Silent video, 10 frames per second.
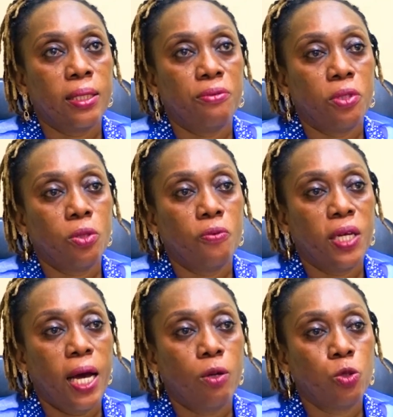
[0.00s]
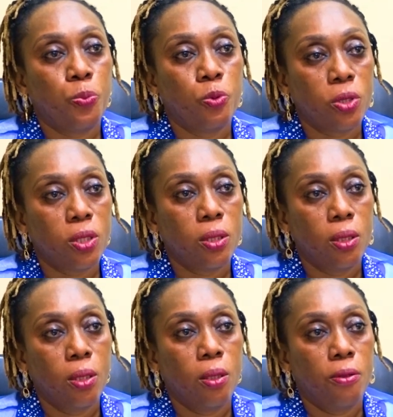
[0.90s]
result of the outputs
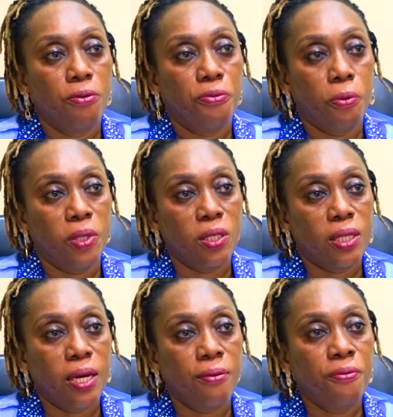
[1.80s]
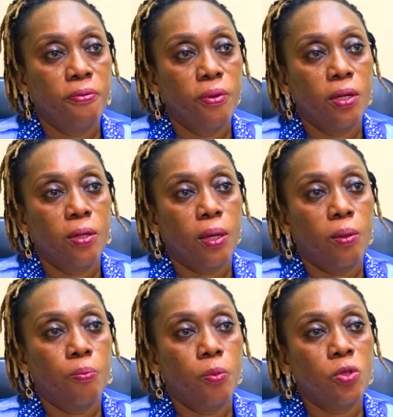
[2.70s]
from the staff,
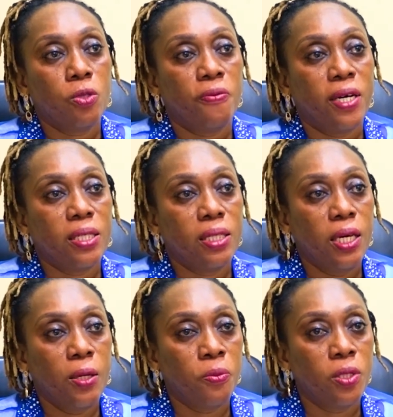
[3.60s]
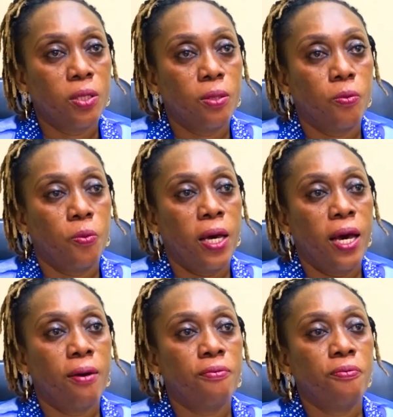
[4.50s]
most of our schemes, we
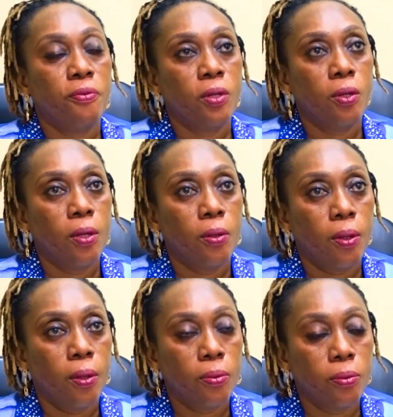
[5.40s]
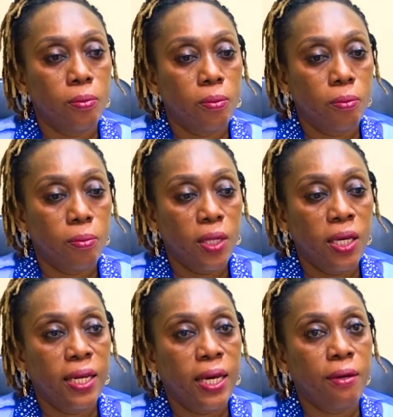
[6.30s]
have
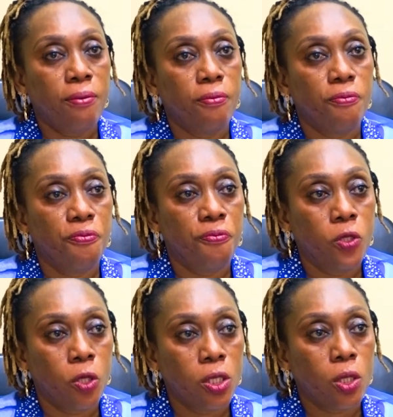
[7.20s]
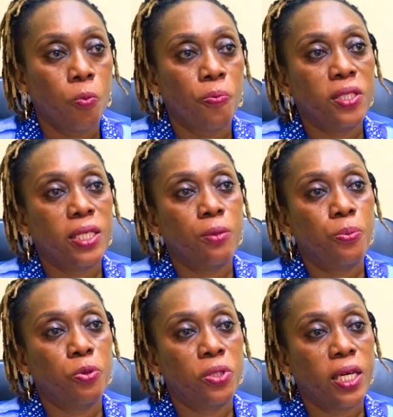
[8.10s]
either just completed
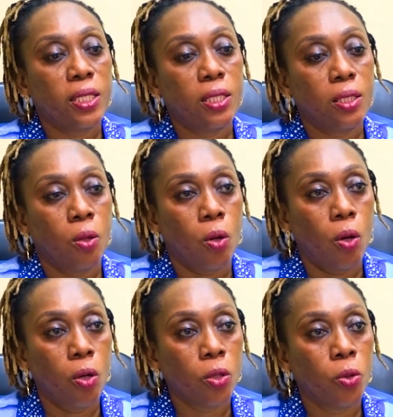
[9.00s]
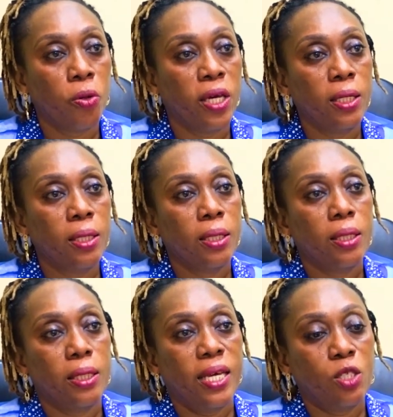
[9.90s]
projects or ongoing.
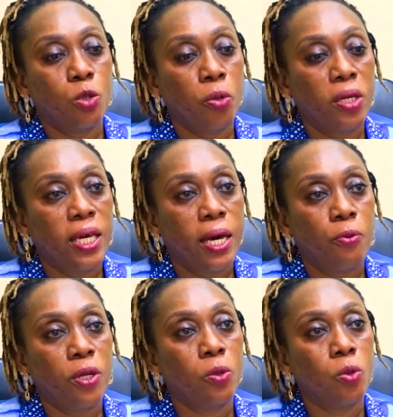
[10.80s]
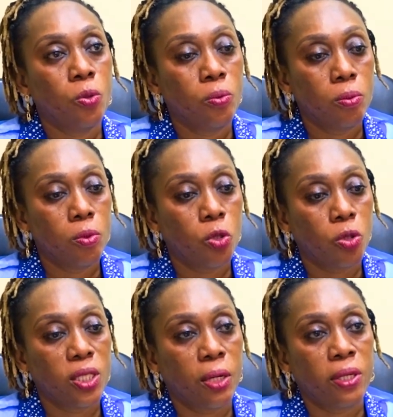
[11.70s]
There is no year we don't
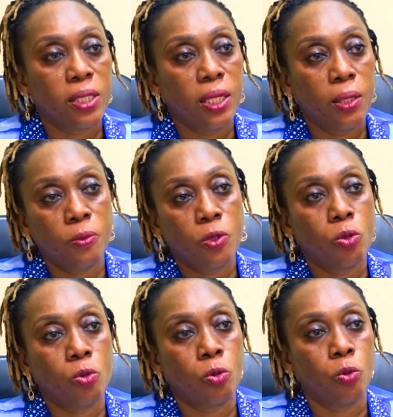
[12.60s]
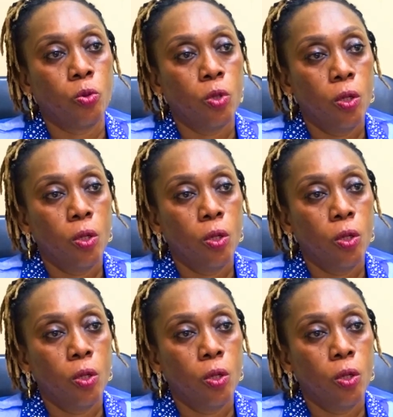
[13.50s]
touch our schemes to